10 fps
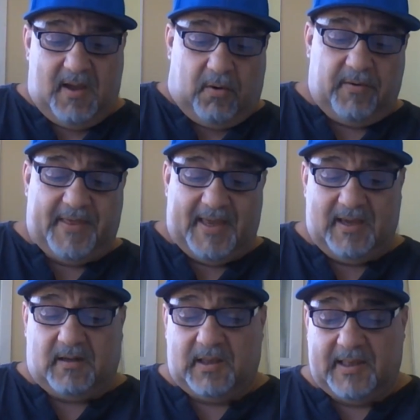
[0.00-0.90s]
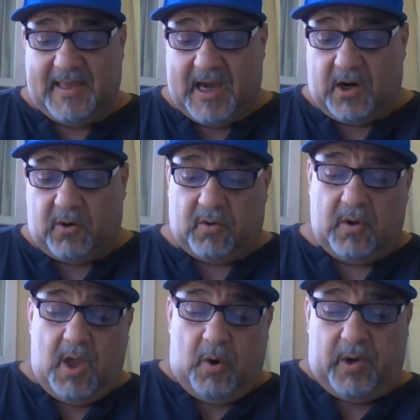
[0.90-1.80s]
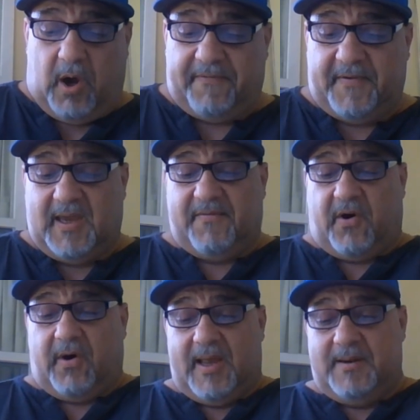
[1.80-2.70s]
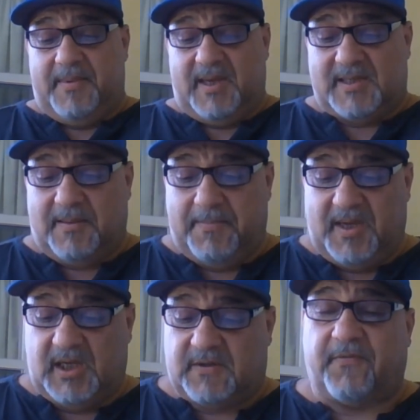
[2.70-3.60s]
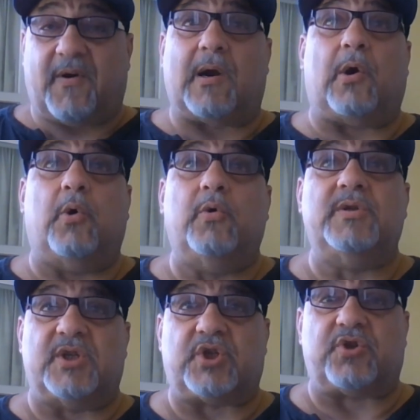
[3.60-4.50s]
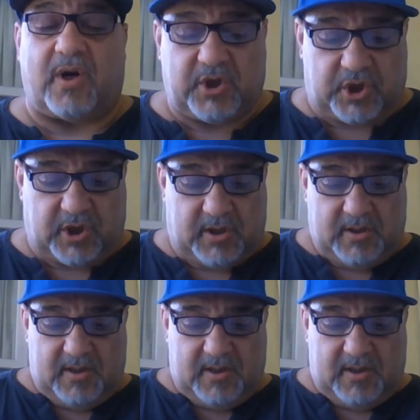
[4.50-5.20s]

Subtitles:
Or the eagle and the arrow. We often give our enemies the means for our own destruction.